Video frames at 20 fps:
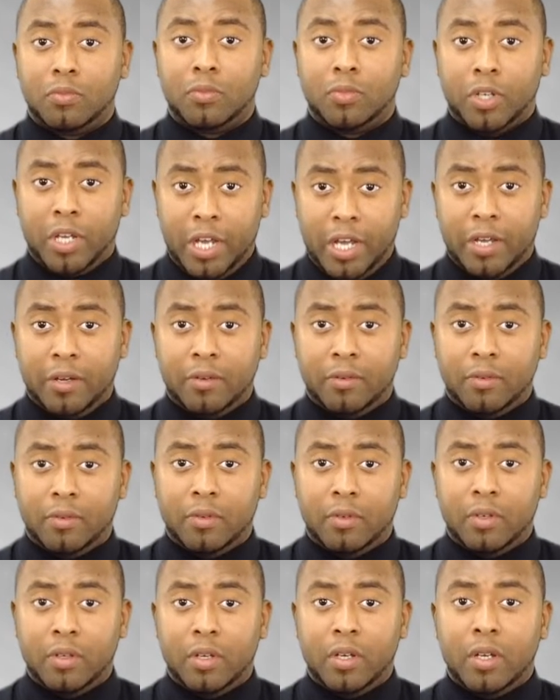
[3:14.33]
okay?
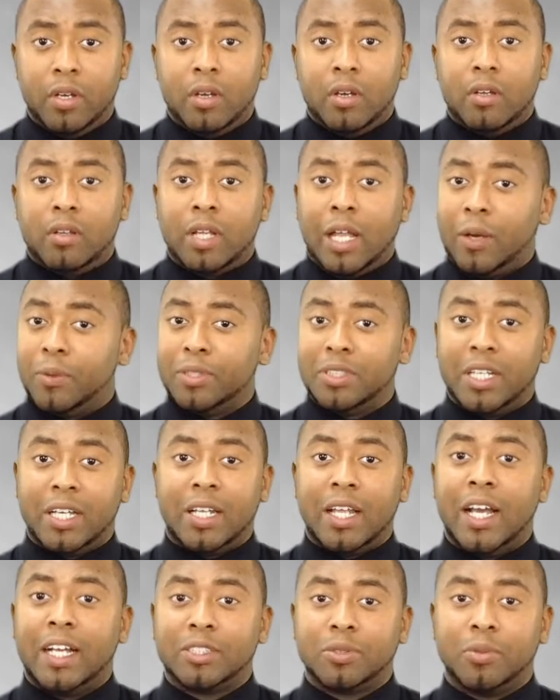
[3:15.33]
Like we said
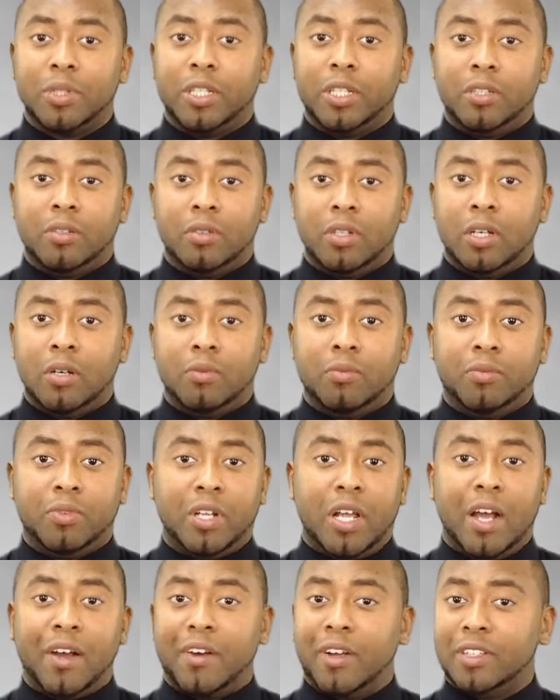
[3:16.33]
last week, you're
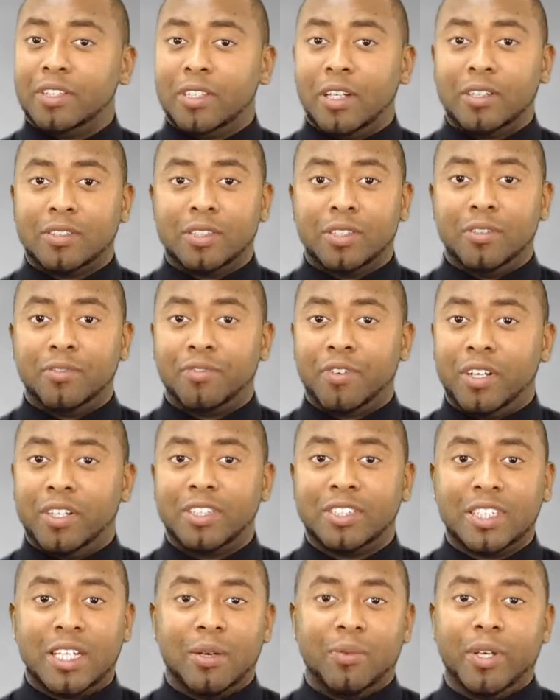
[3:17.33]
not going to talk to your friend
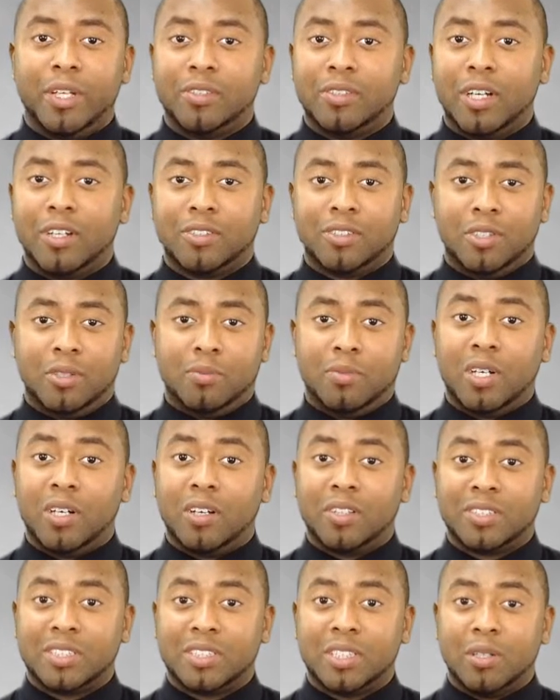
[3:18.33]
the same way you talk to your
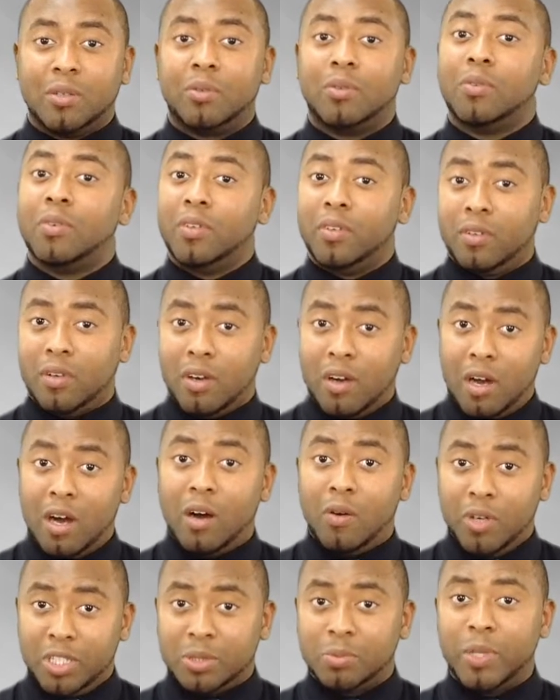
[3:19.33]
boss. So
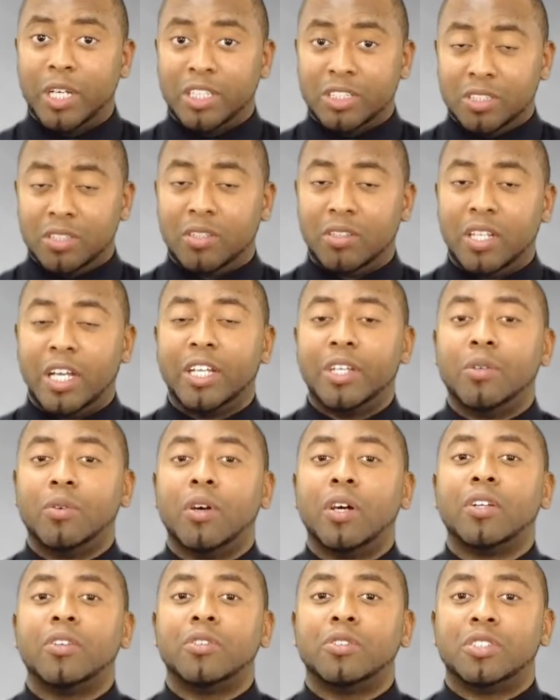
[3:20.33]
always make sure that you
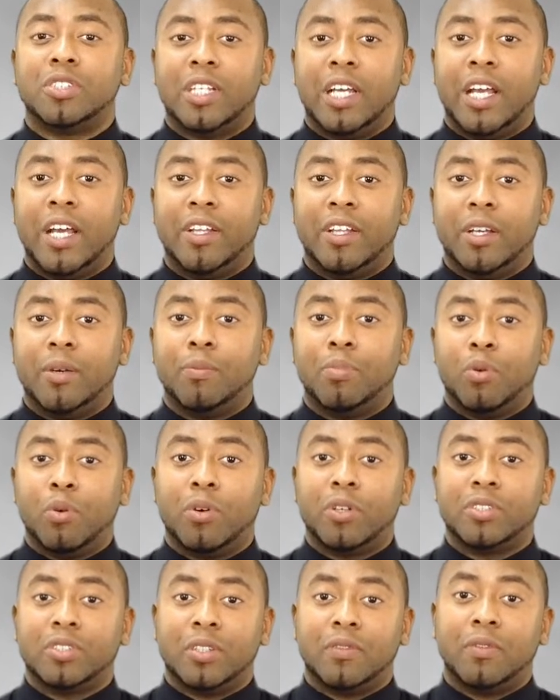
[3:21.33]
understand the
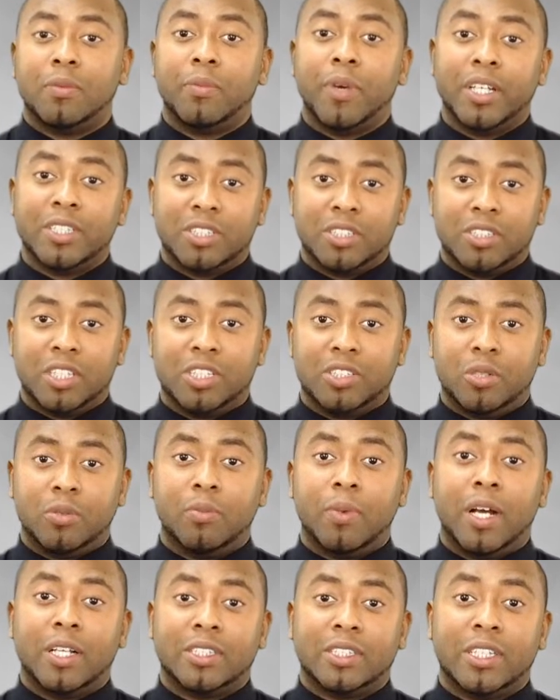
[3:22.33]
importance of the message that you're
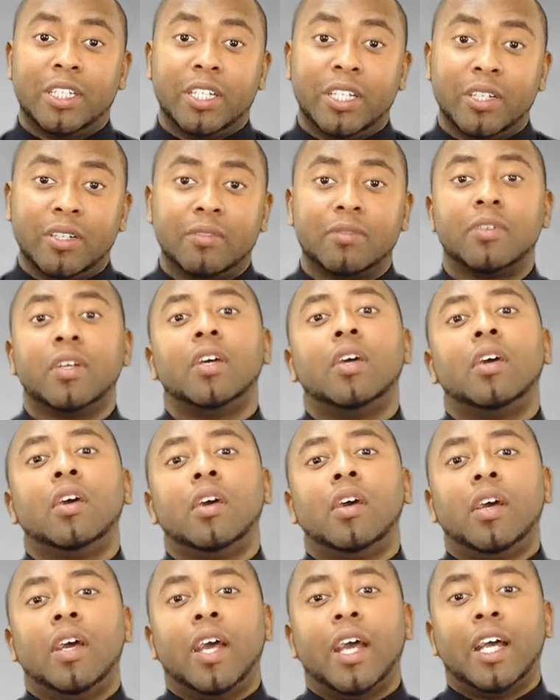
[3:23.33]
about to give,
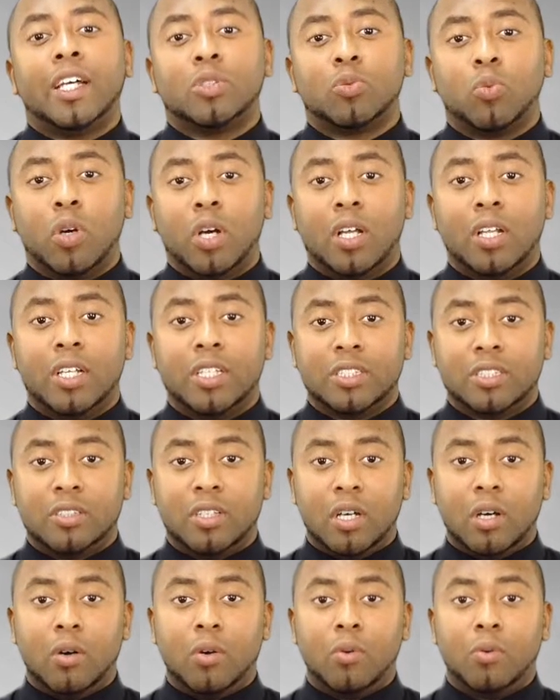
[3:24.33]
as well as
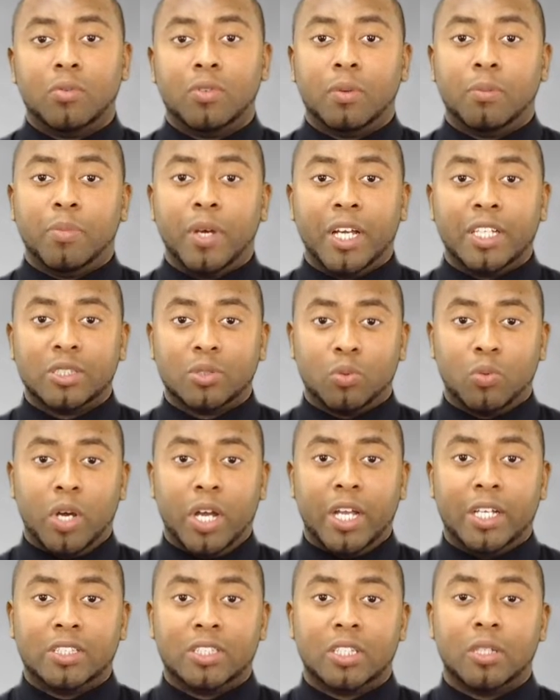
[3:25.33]
know the best
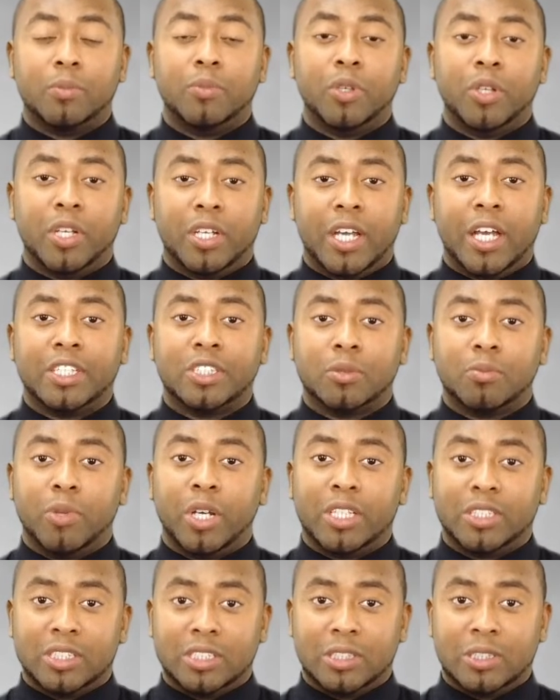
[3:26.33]
way to communicate your
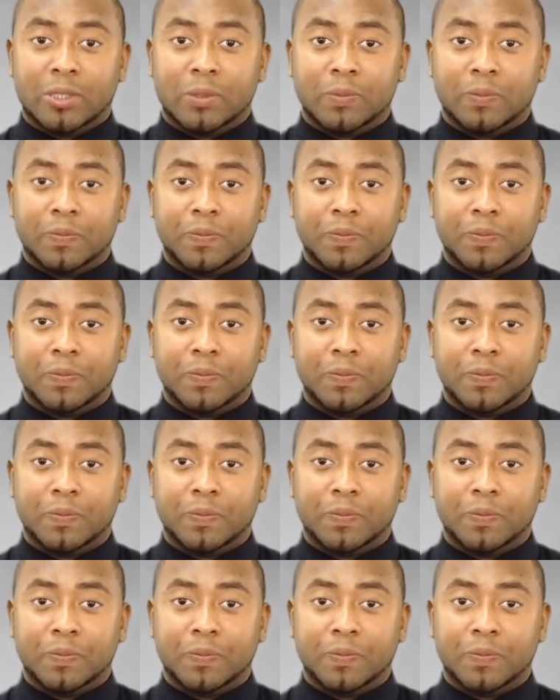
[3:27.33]
message.